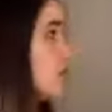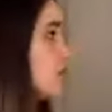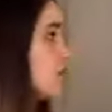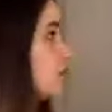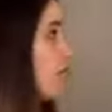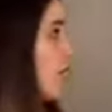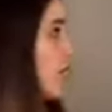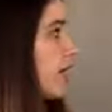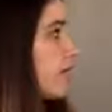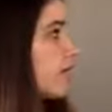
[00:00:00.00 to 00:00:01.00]
you
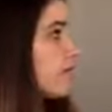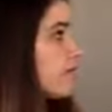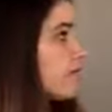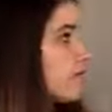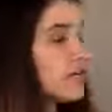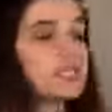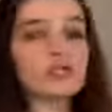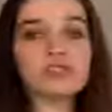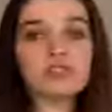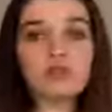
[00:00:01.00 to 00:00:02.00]
are very
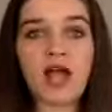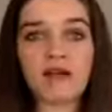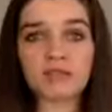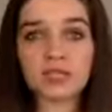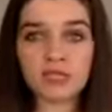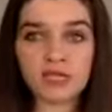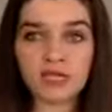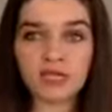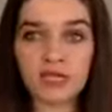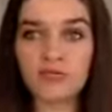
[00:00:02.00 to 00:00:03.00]
used to having a
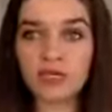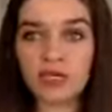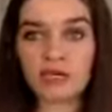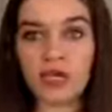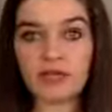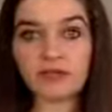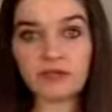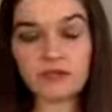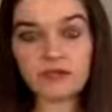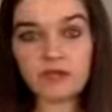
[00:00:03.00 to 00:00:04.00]
list of good and bad
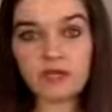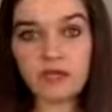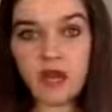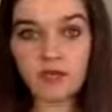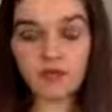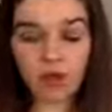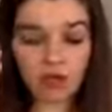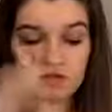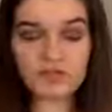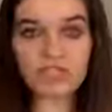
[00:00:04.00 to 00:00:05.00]
foods, of
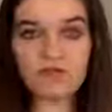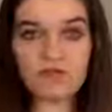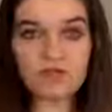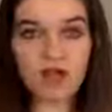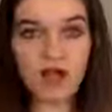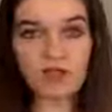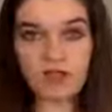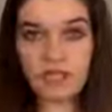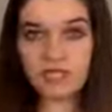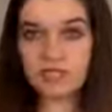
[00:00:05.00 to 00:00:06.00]
all of these foods are off
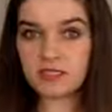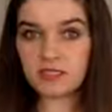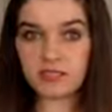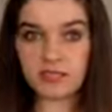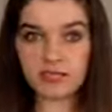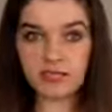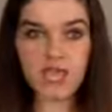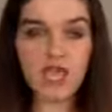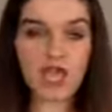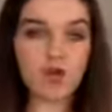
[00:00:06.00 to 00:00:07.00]
limits, okay?
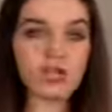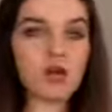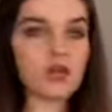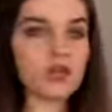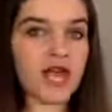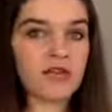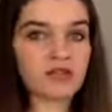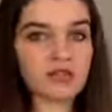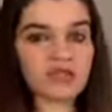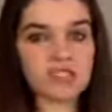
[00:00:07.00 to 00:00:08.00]
And we know that having
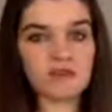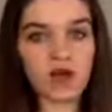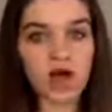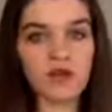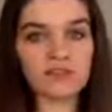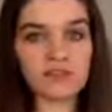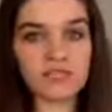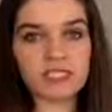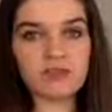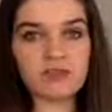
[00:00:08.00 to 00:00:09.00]
a list of off
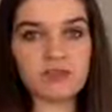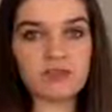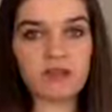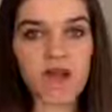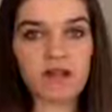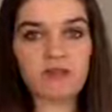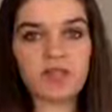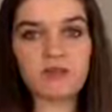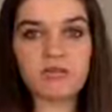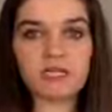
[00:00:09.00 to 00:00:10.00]
limits foods
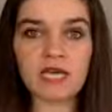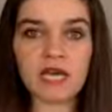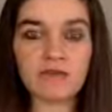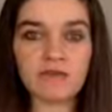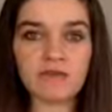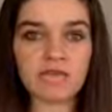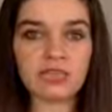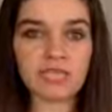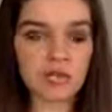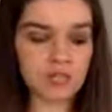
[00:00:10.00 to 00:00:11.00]
backfires big time, because
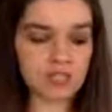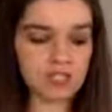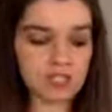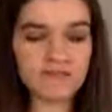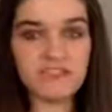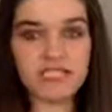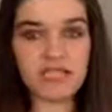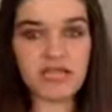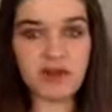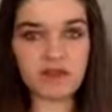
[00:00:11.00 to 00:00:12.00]
then we just
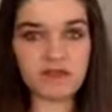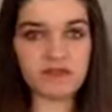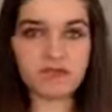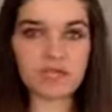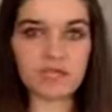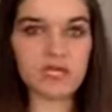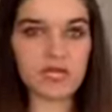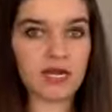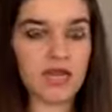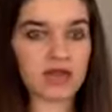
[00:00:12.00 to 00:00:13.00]
fixate on the foods that we
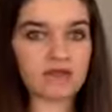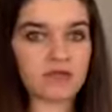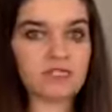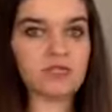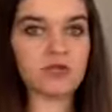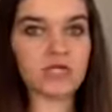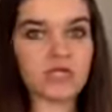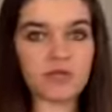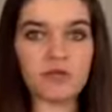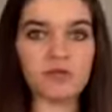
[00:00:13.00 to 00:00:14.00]
can't have until we
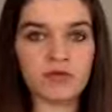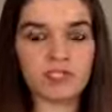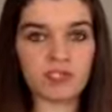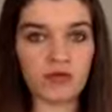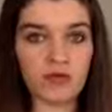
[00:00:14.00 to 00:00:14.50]
end up binging on